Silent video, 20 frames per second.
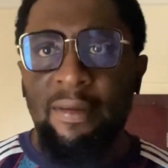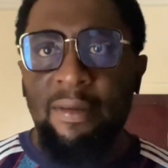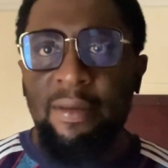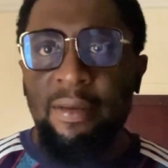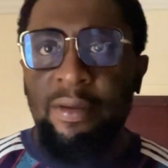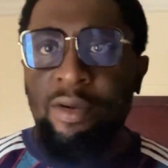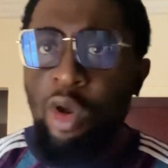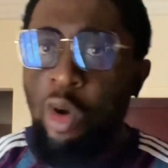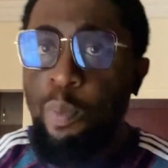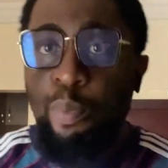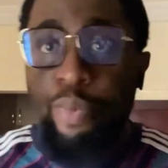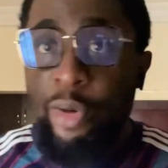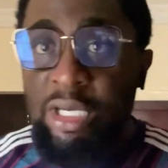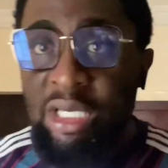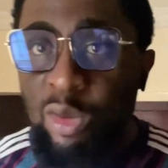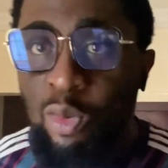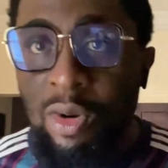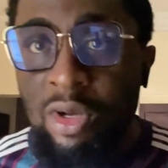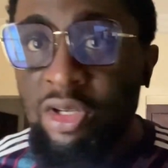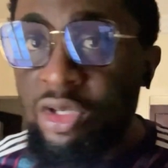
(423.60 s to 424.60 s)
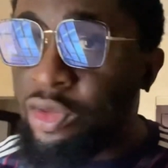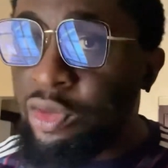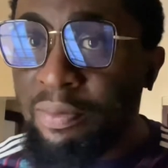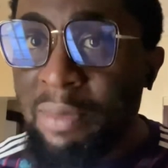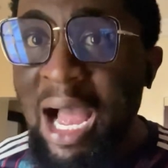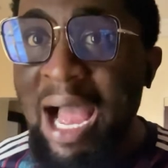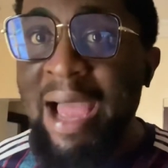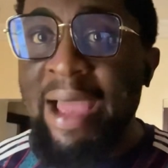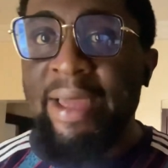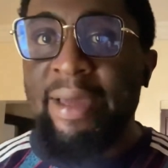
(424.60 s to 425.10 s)
Nobody wants to
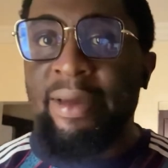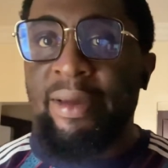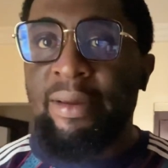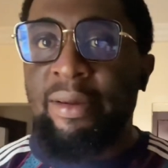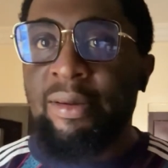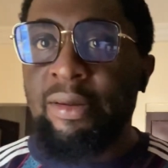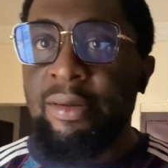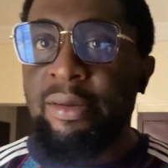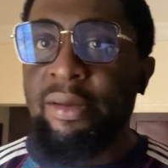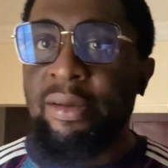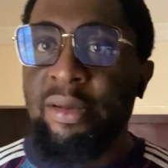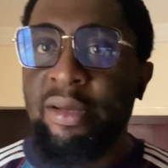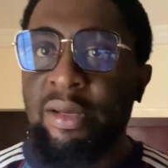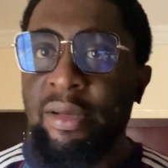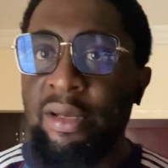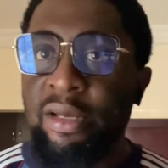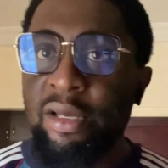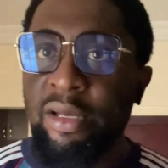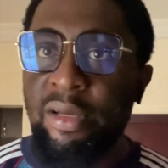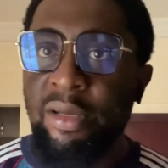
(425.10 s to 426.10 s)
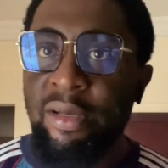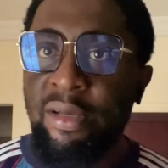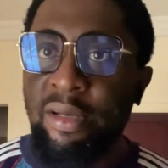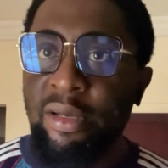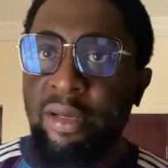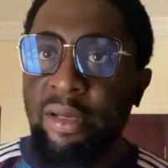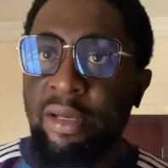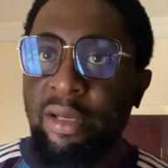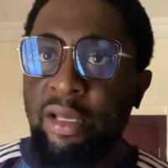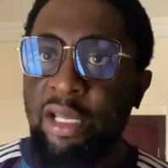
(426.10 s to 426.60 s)
buy.
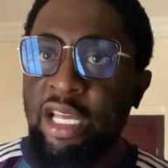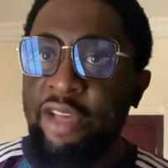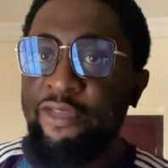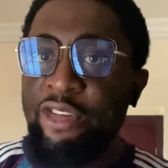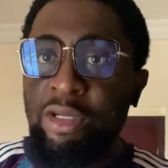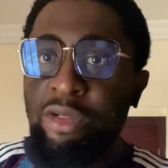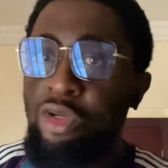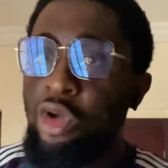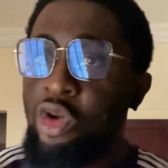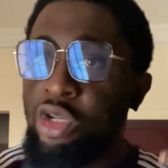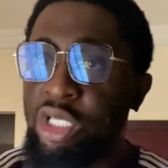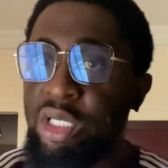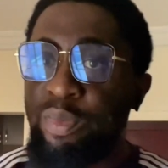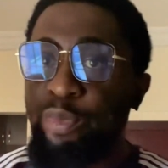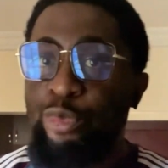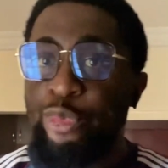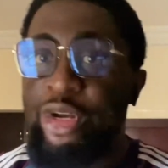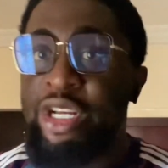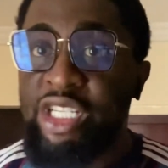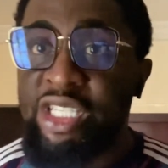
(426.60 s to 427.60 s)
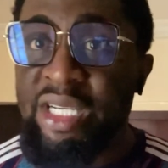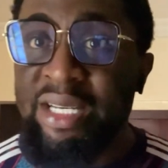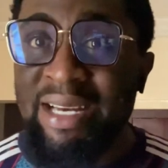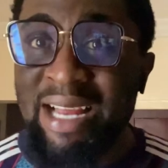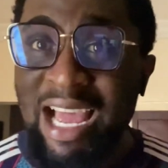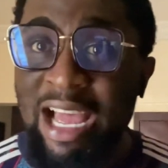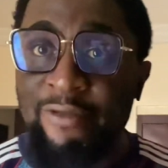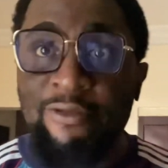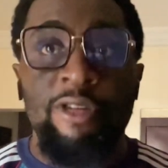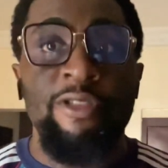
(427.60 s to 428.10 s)
Even those preaching
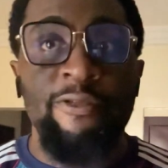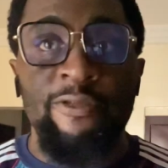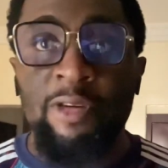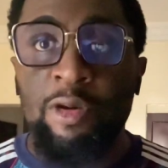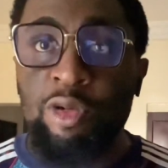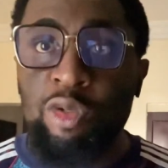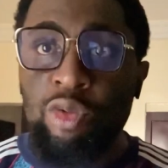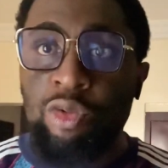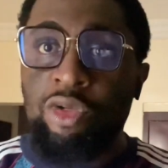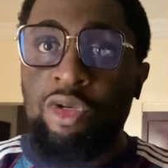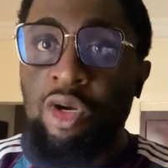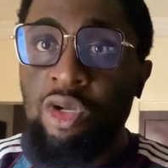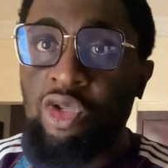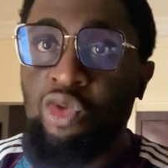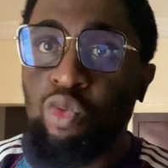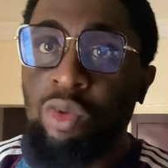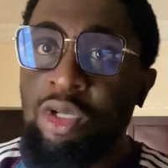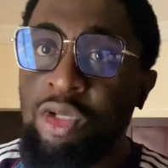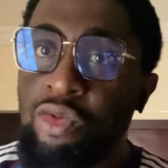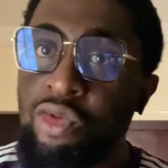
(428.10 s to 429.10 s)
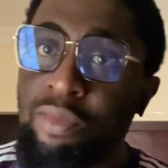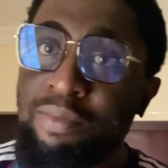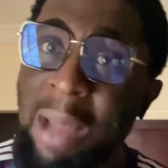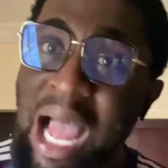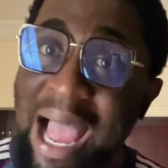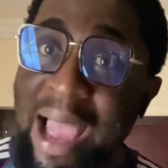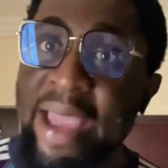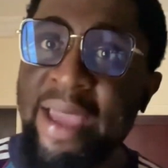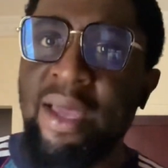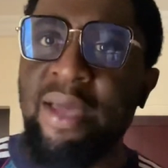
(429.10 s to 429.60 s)
heaven for you don't want to
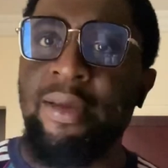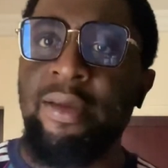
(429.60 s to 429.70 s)
buy.